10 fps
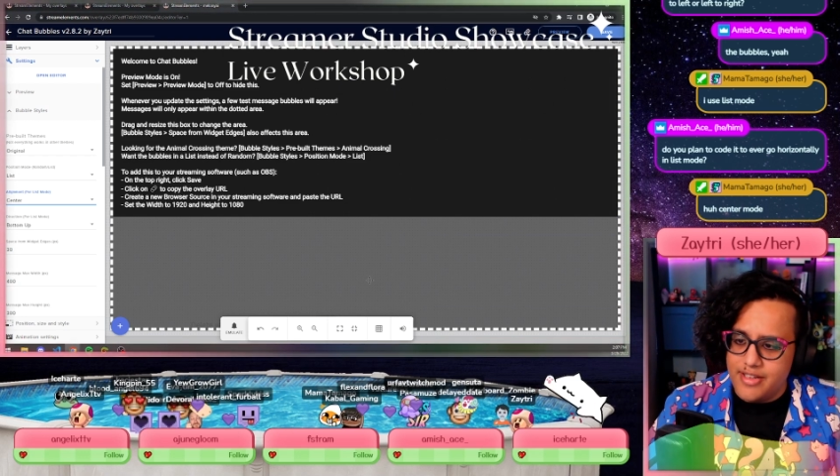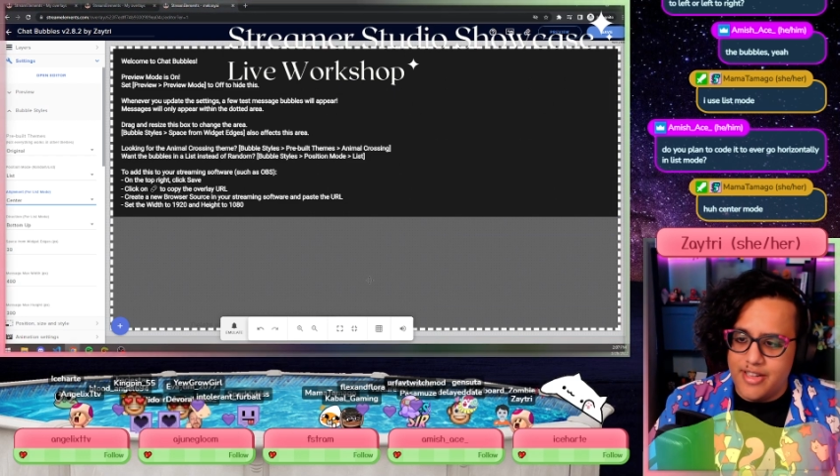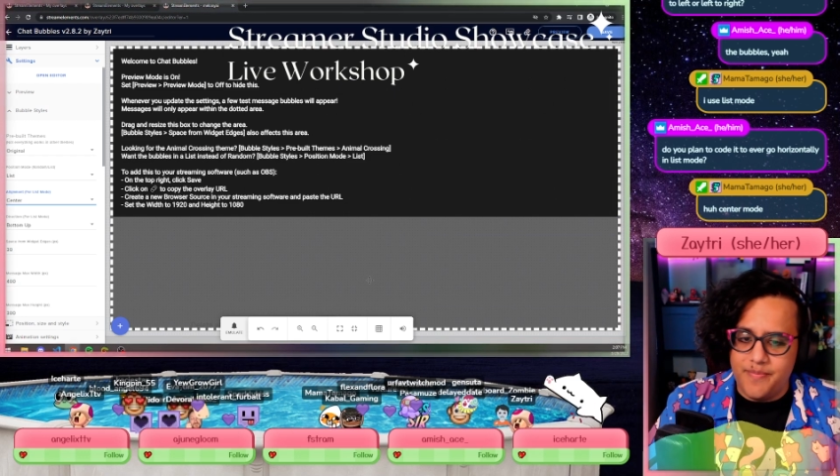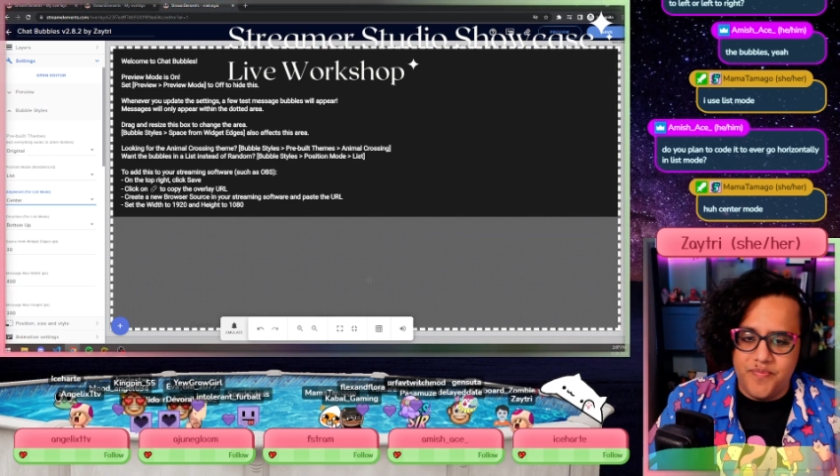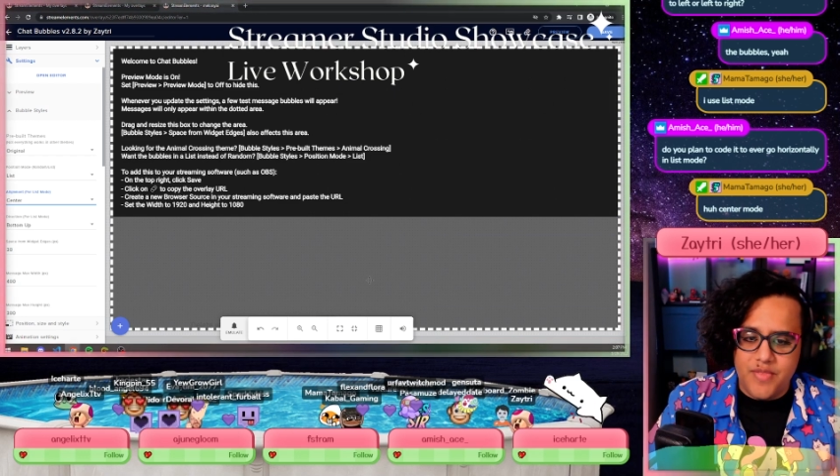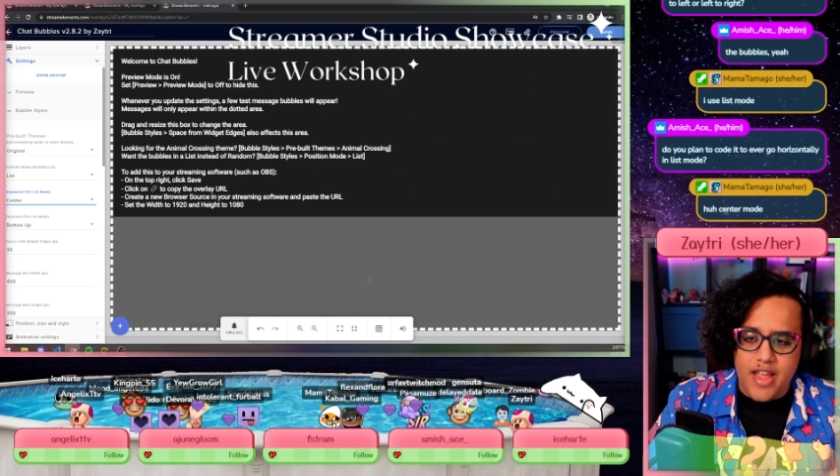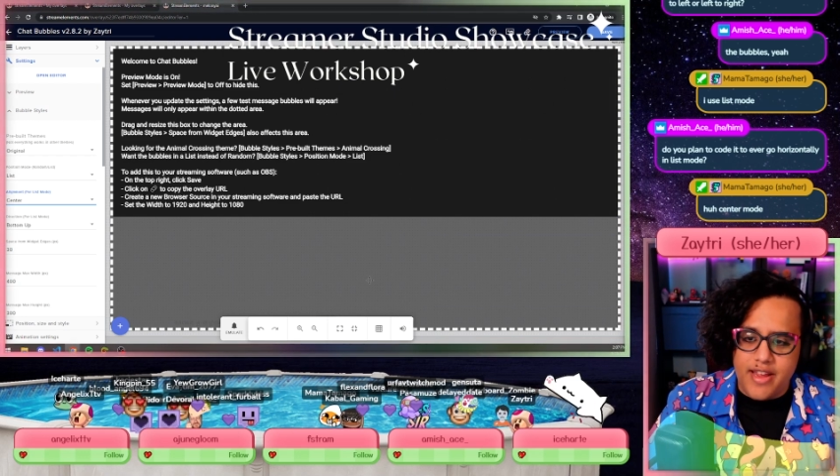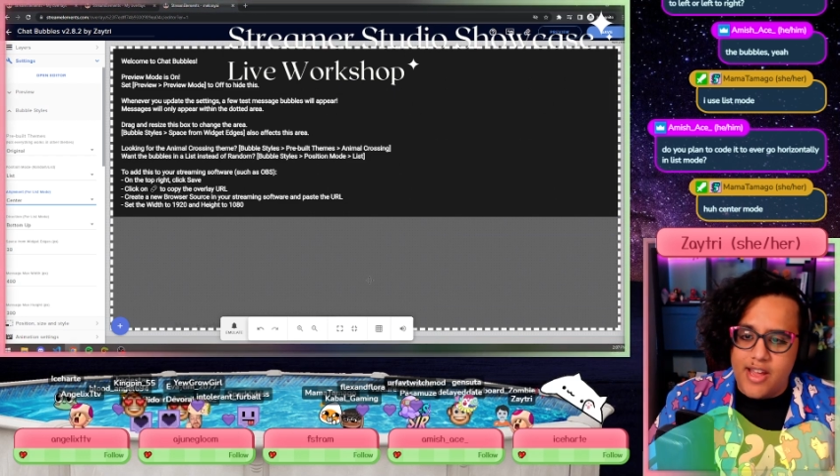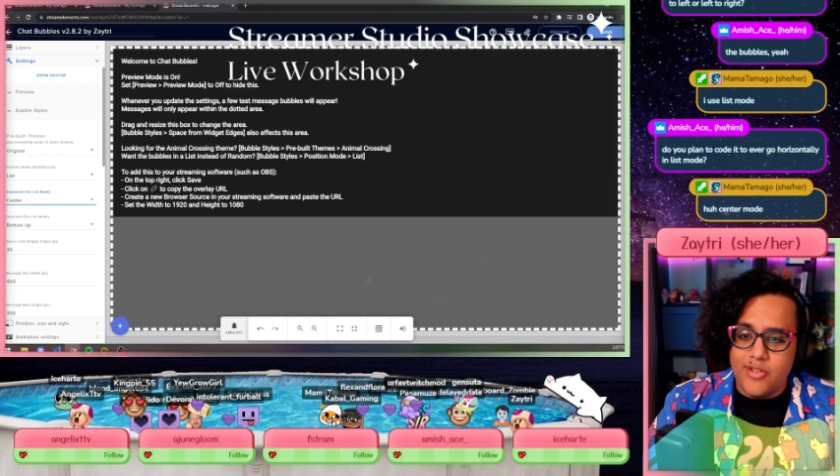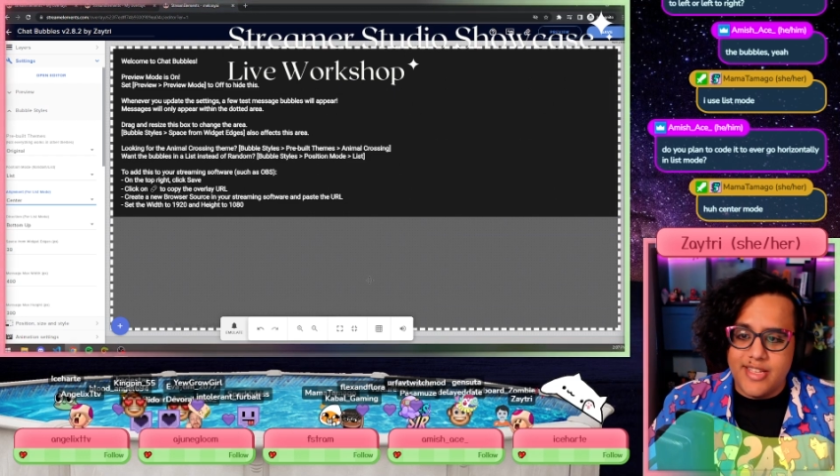Yeah.
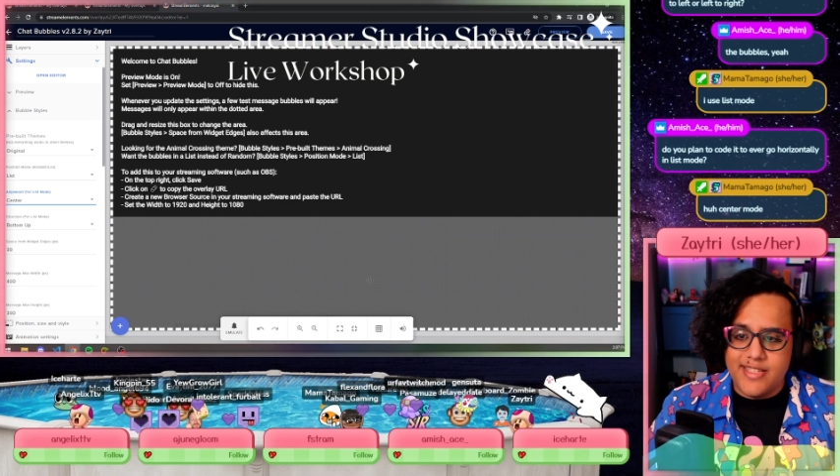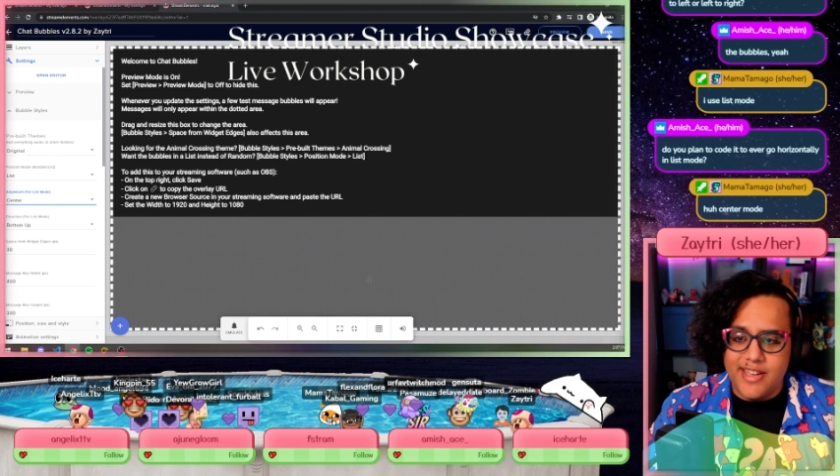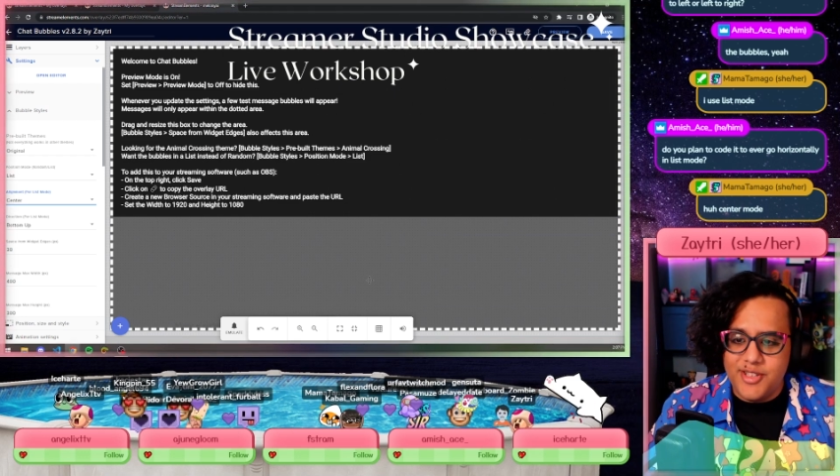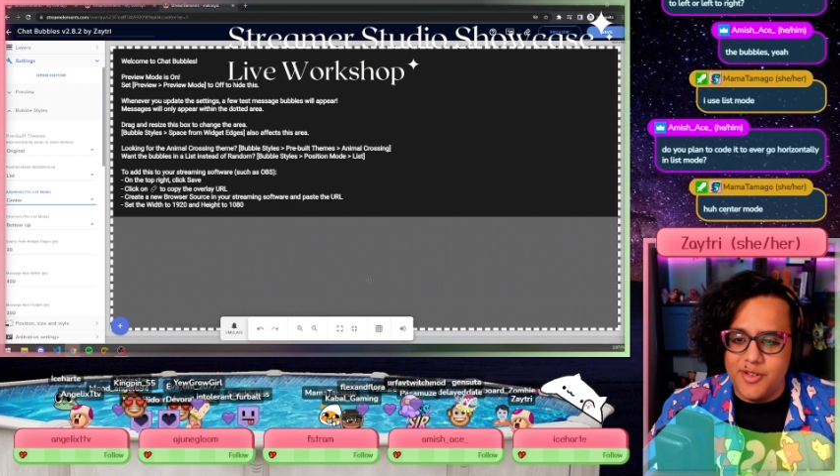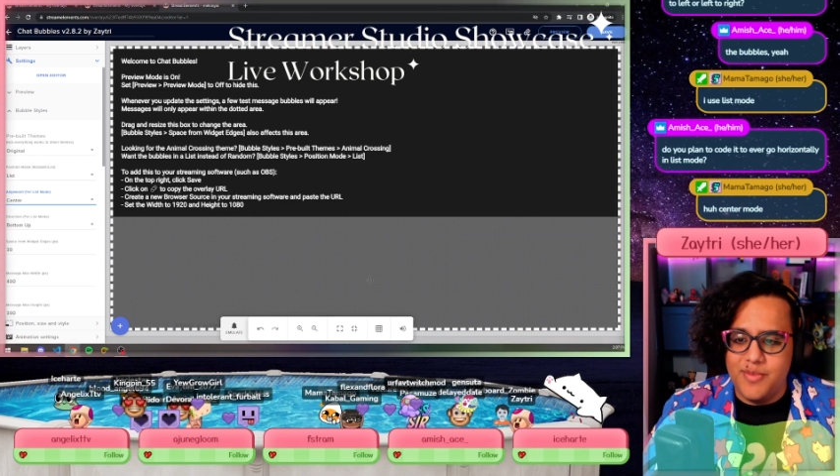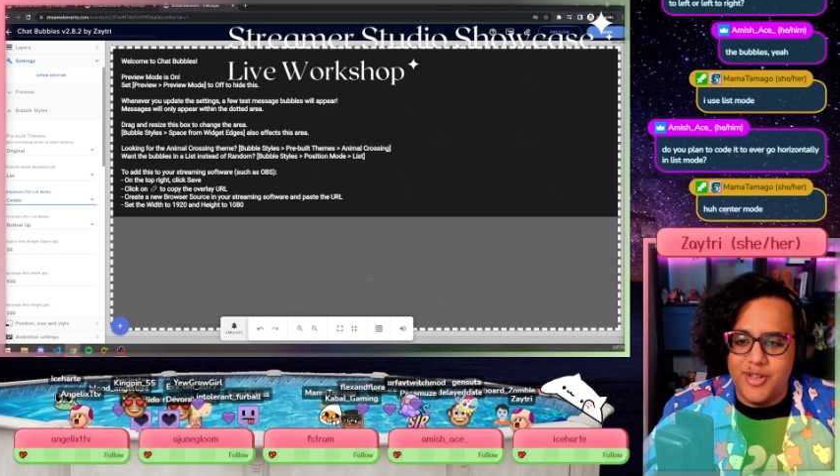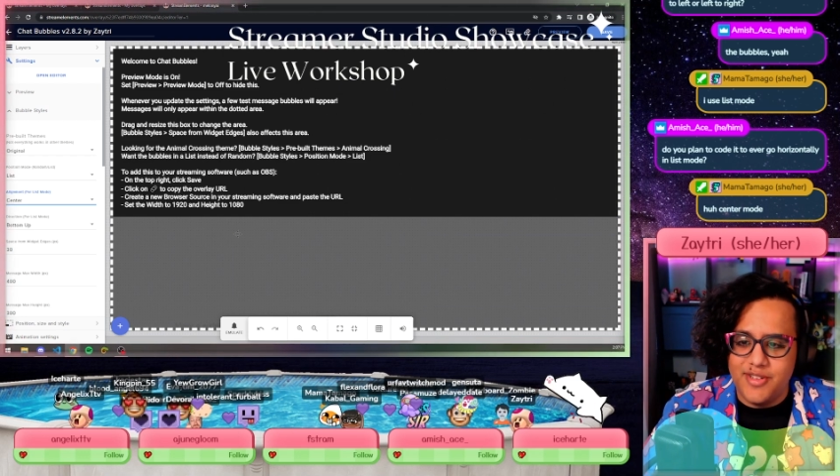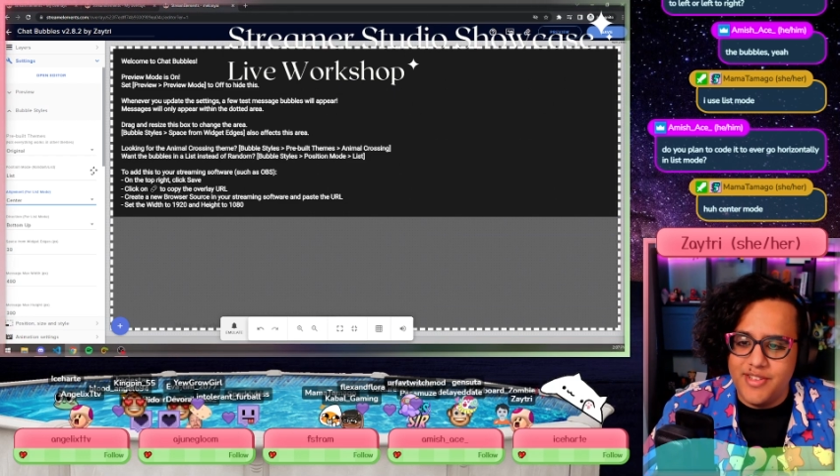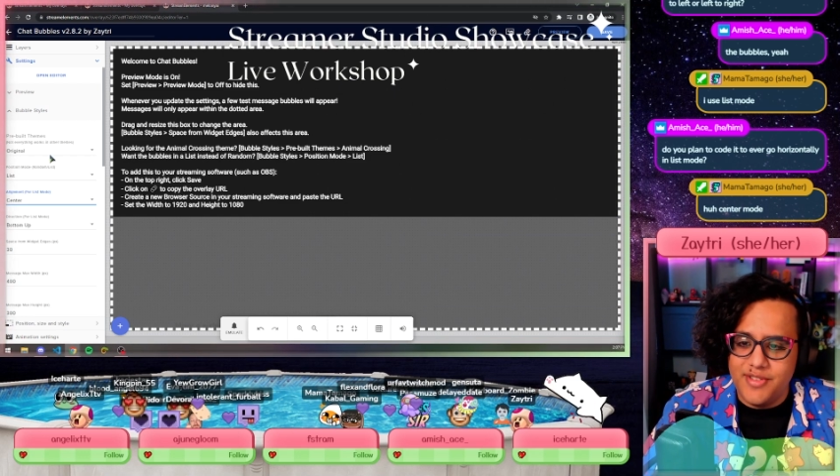Yeah, there's a center mode,